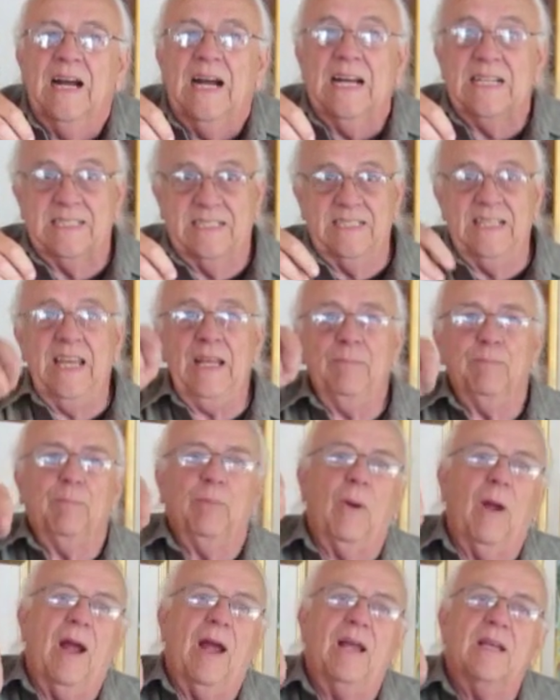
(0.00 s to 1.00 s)
A seat
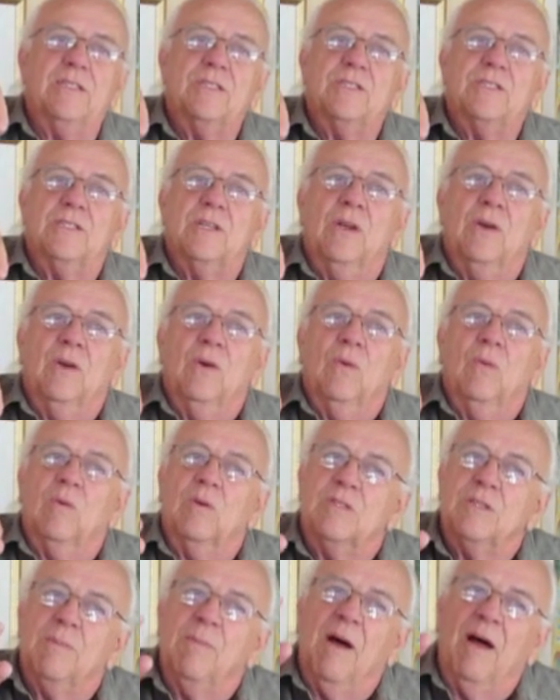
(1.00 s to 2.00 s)
price
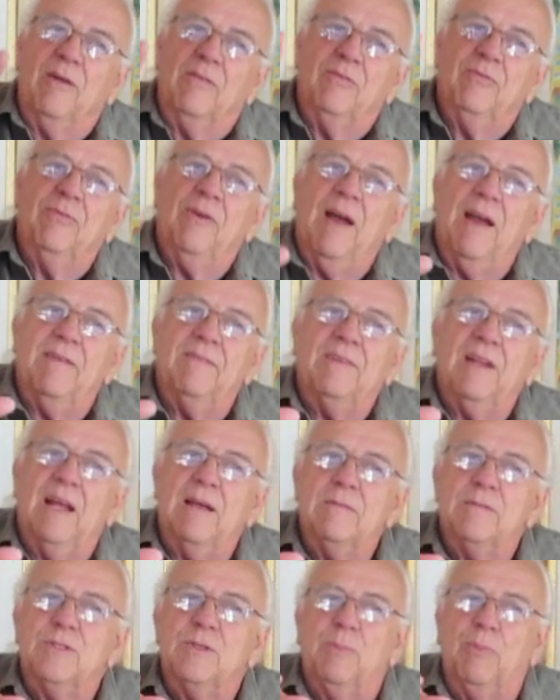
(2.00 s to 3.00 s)
was about 5
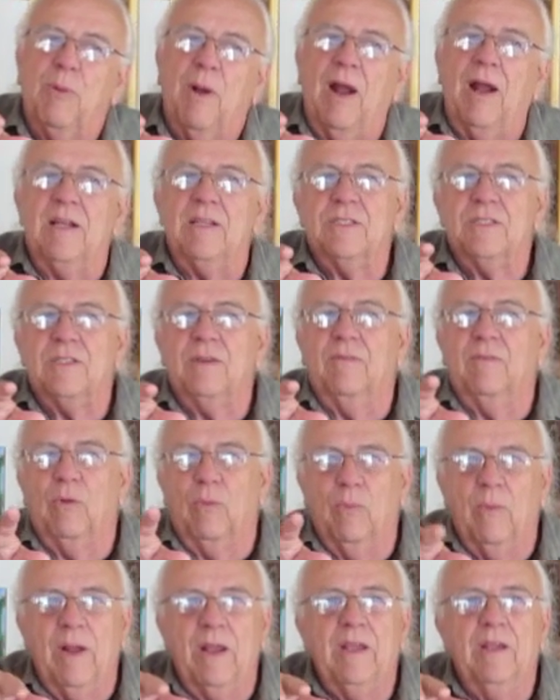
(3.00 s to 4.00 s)
times the price of a
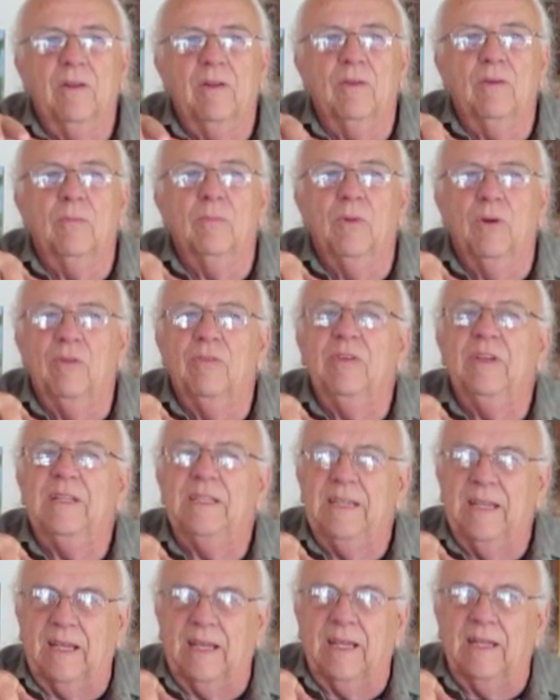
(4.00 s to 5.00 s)
regular movie
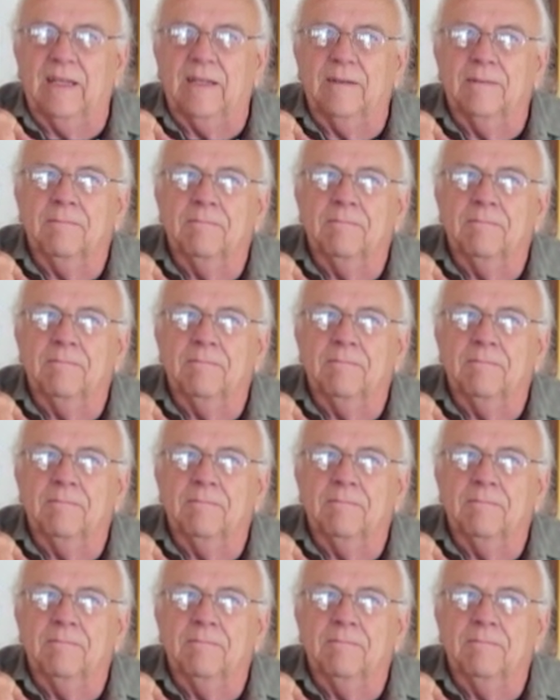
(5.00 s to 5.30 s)
ticket.